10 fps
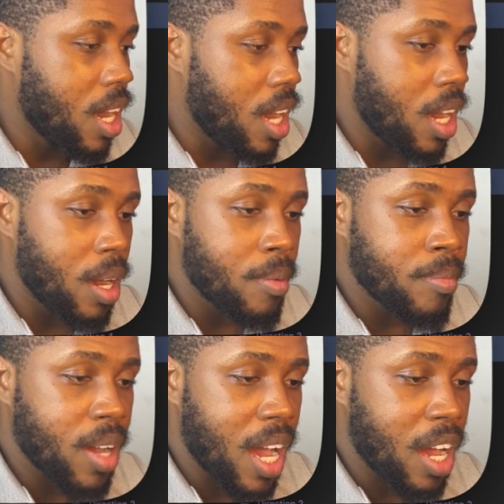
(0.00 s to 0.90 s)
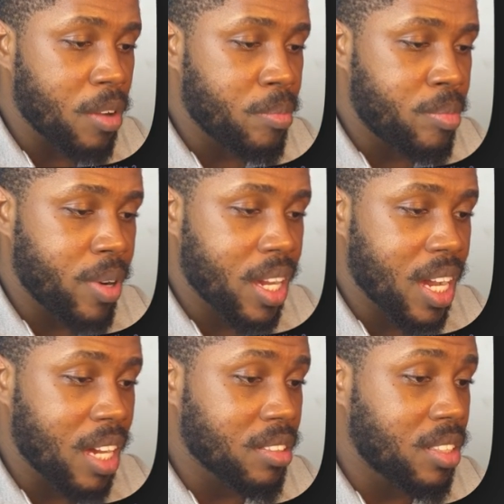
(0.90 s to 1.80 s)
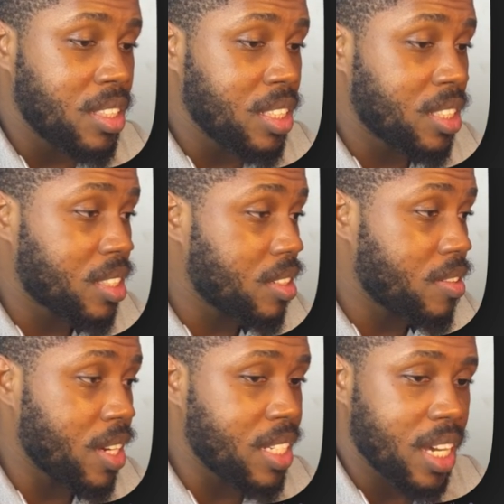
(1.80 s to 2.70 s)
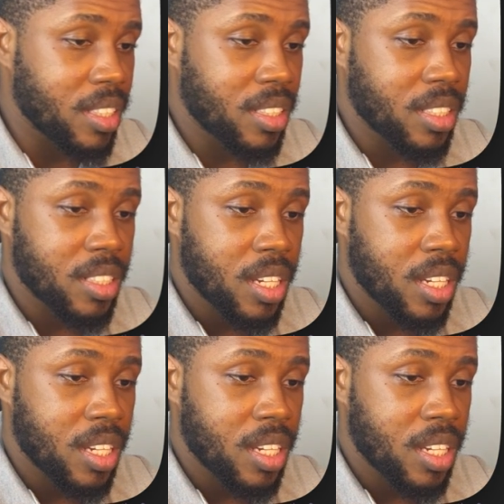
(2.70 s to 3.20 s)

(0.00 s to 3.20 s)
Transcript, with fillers: Um, I'll bring out this gradient.